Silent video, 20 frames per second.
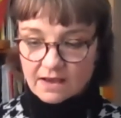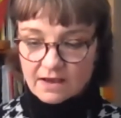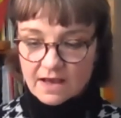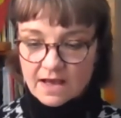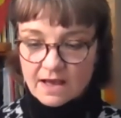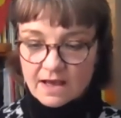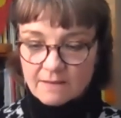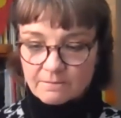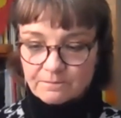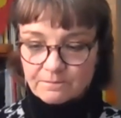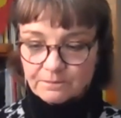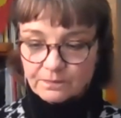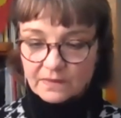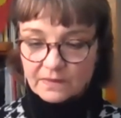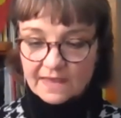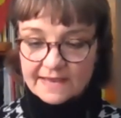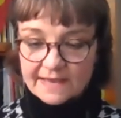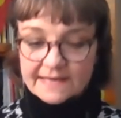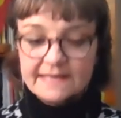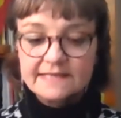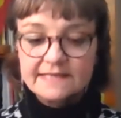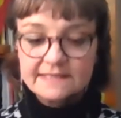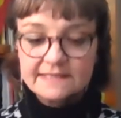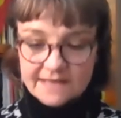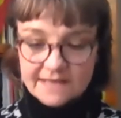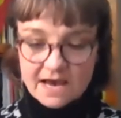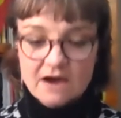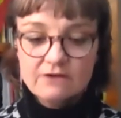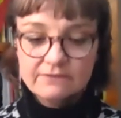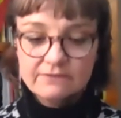um, it is
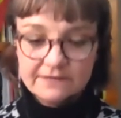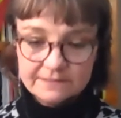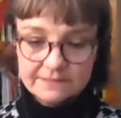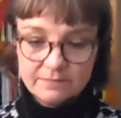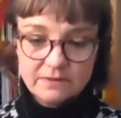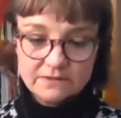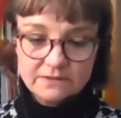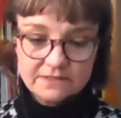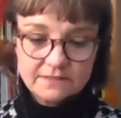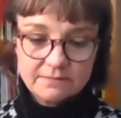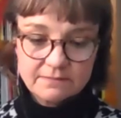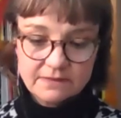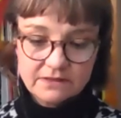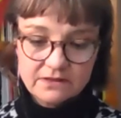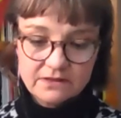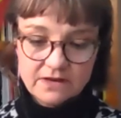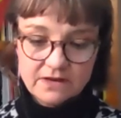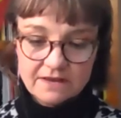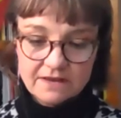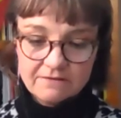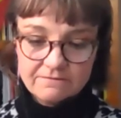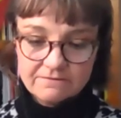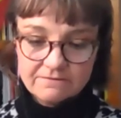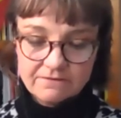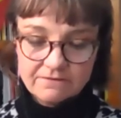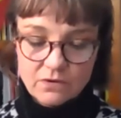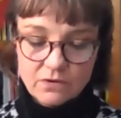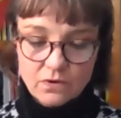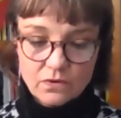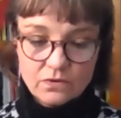our responsibility
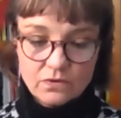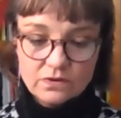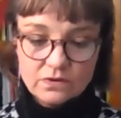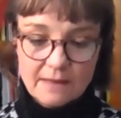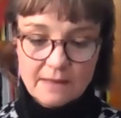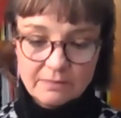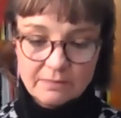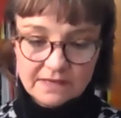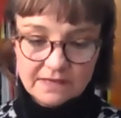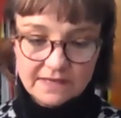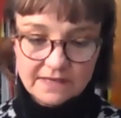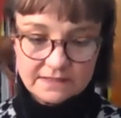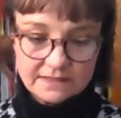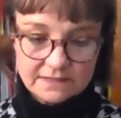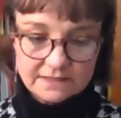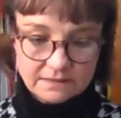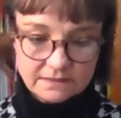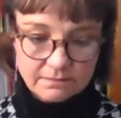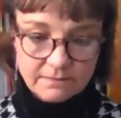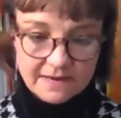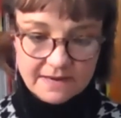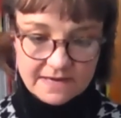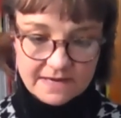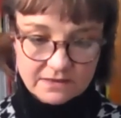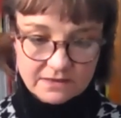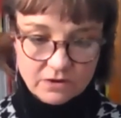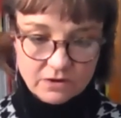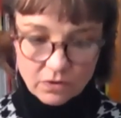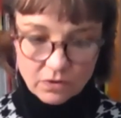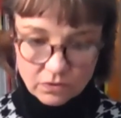for all applicants to
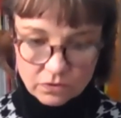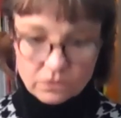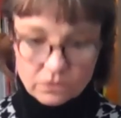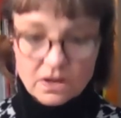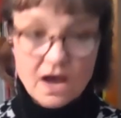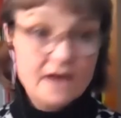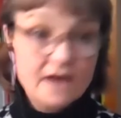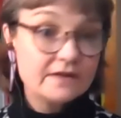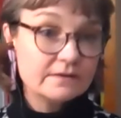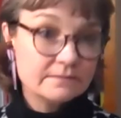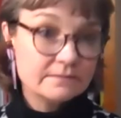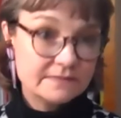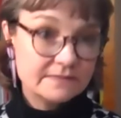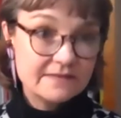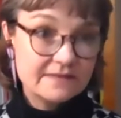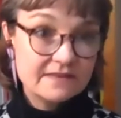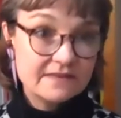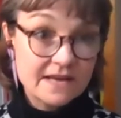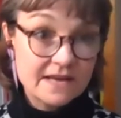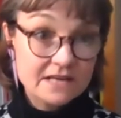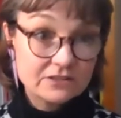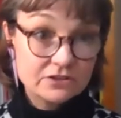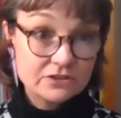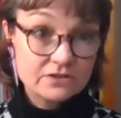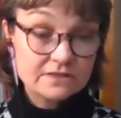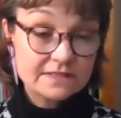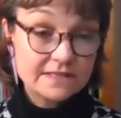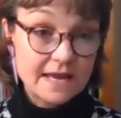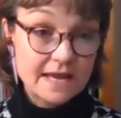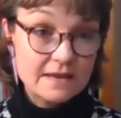meet all items in the
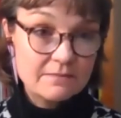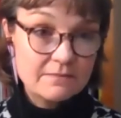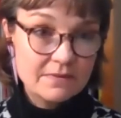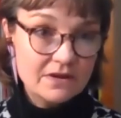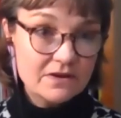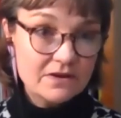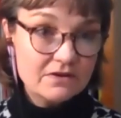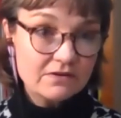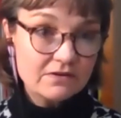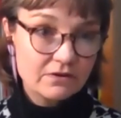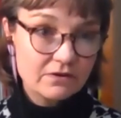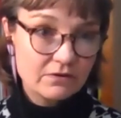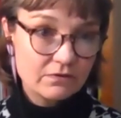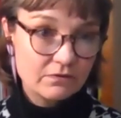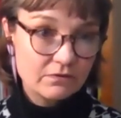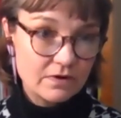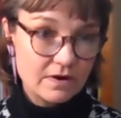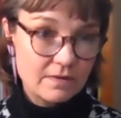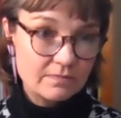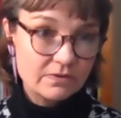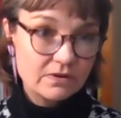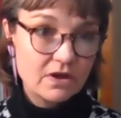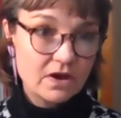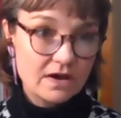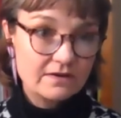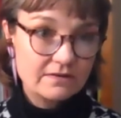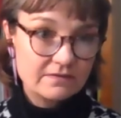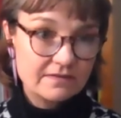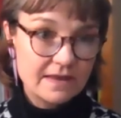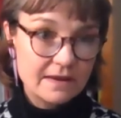national statement that
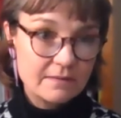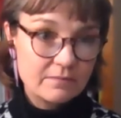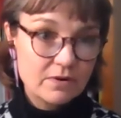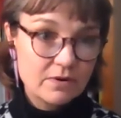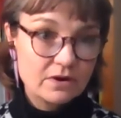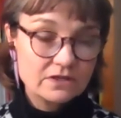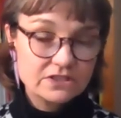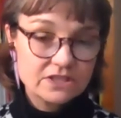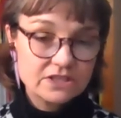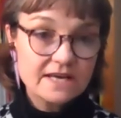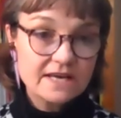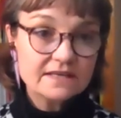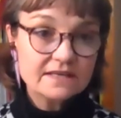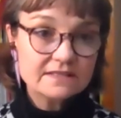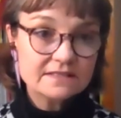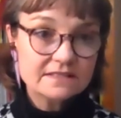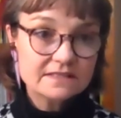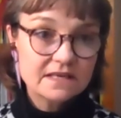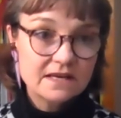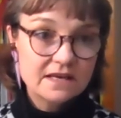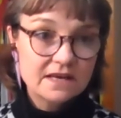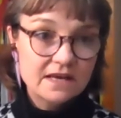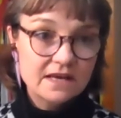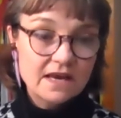apply to their projects,